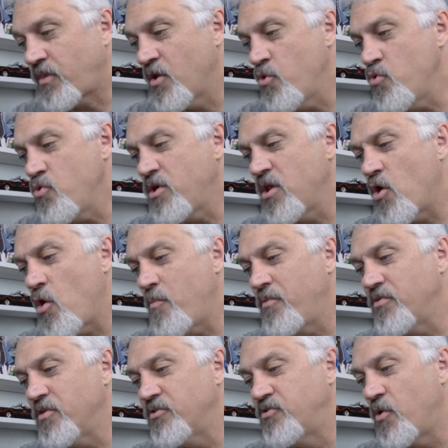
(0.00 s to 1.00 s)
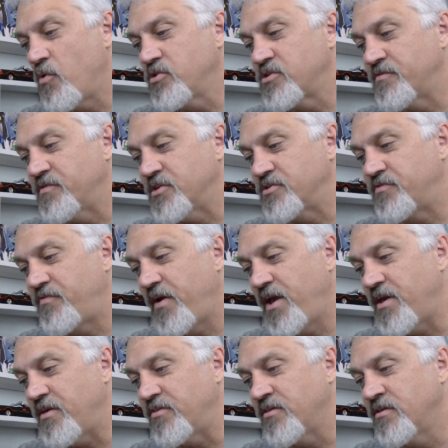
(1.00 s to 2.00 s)
"Who can open the doors of his
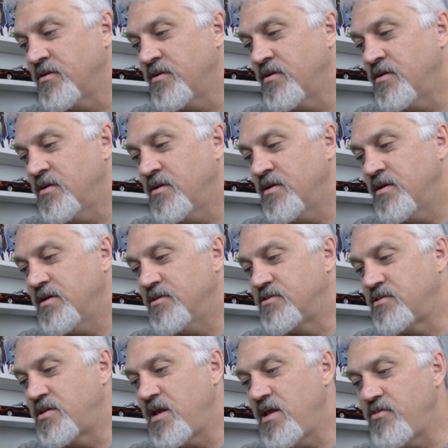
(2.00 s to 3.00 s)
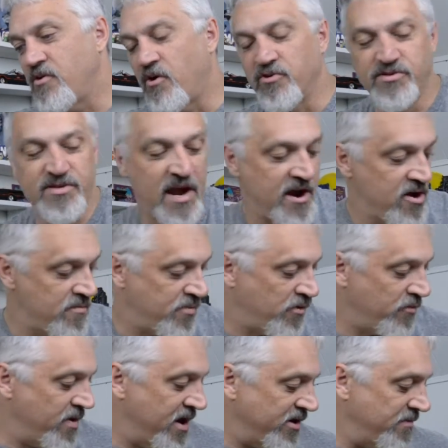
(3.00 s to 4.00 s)
faith? His teeth are
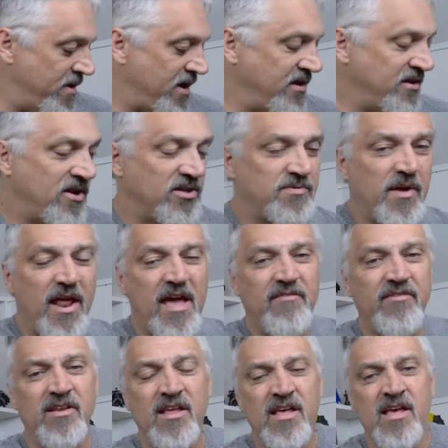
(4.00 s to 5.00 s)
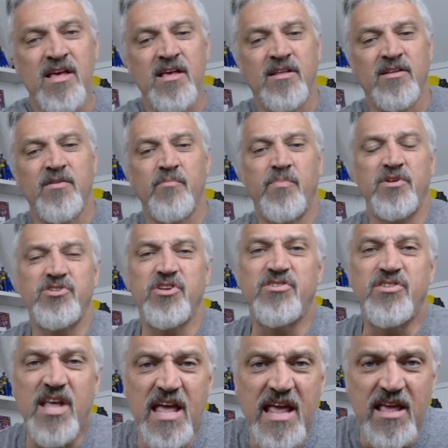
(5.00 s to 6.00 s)
terrible round about." He talks about having a bunch of
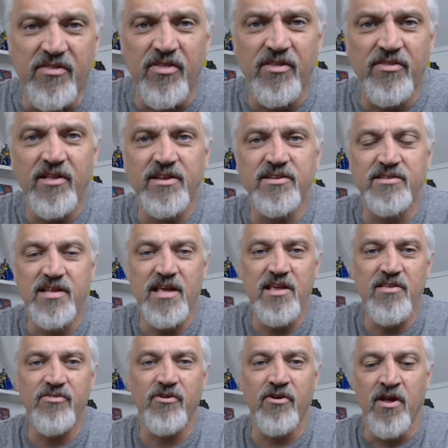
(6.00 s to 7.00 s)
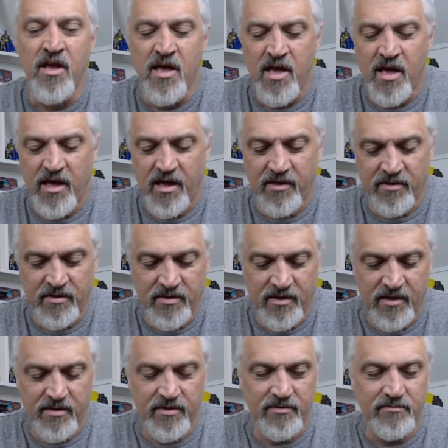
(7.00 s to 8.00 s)
teeth, that his teeth are
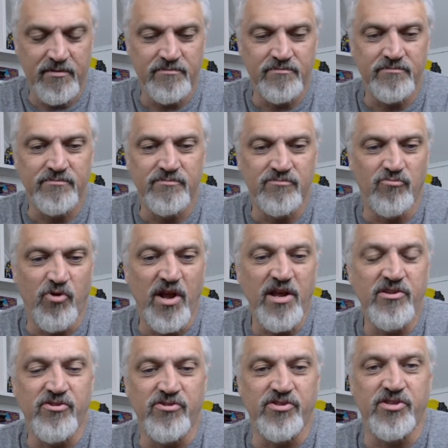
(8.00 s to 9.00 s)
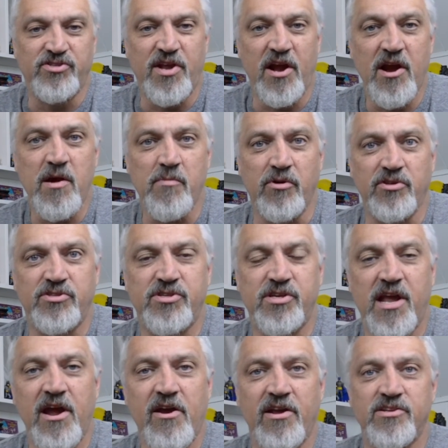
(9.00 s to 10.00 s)
razors. It's terrible, it's
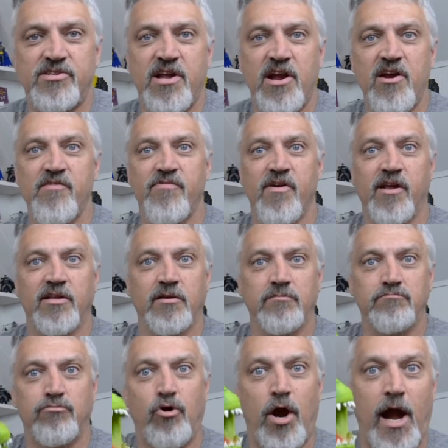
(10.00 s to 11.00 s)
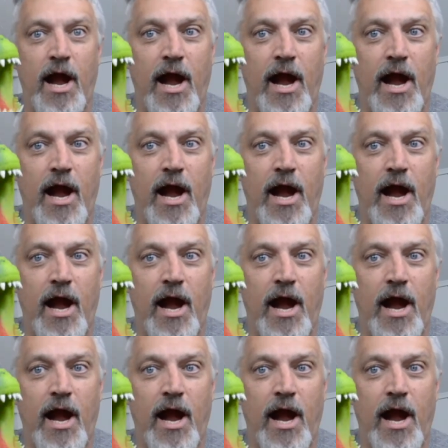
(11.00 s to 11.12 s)
scary, it's terrifying. Like,